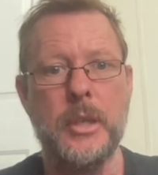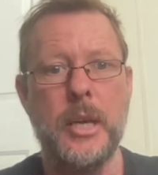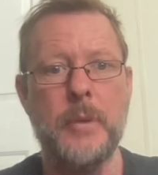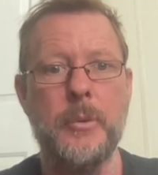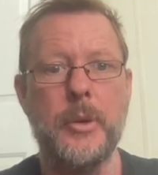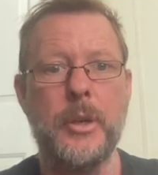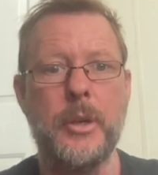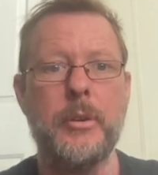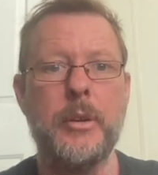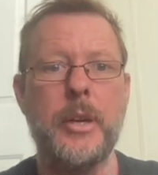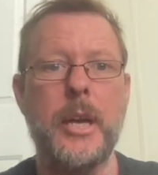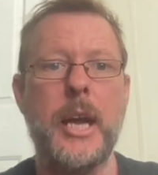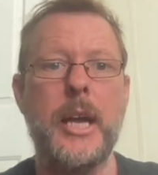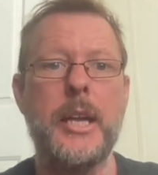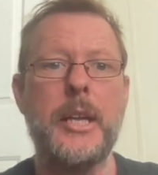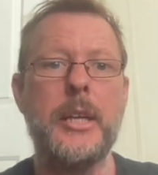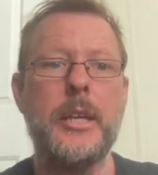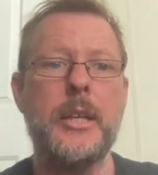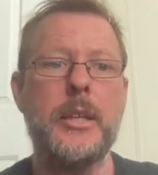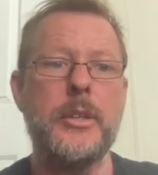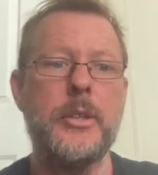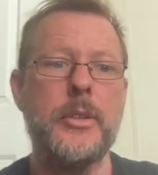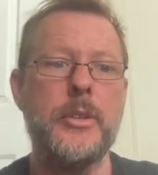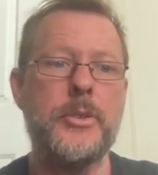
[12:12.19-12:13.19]
And we're
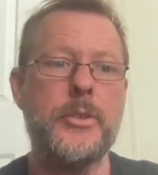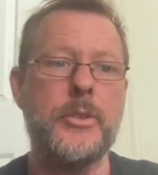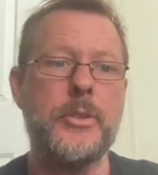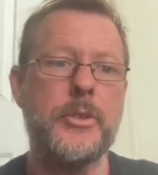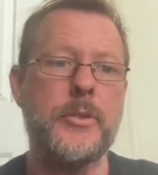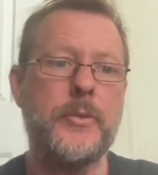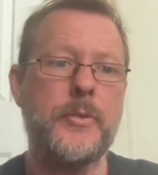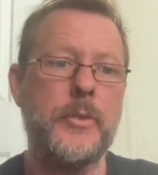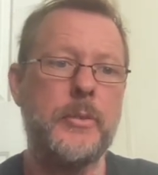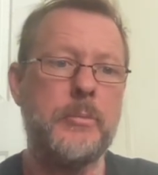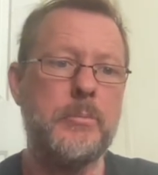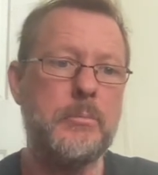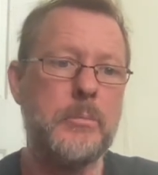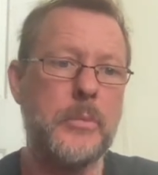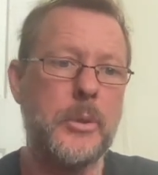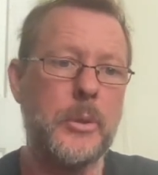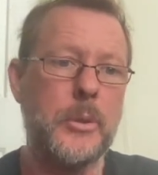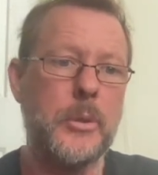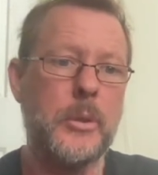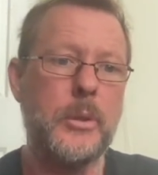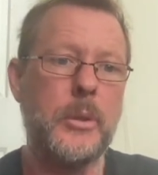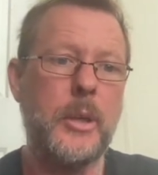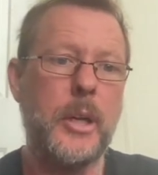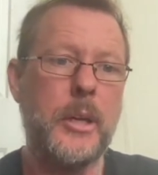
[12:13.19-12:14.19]
creating conditions for
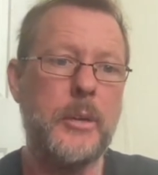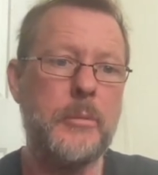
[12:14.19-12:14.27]
more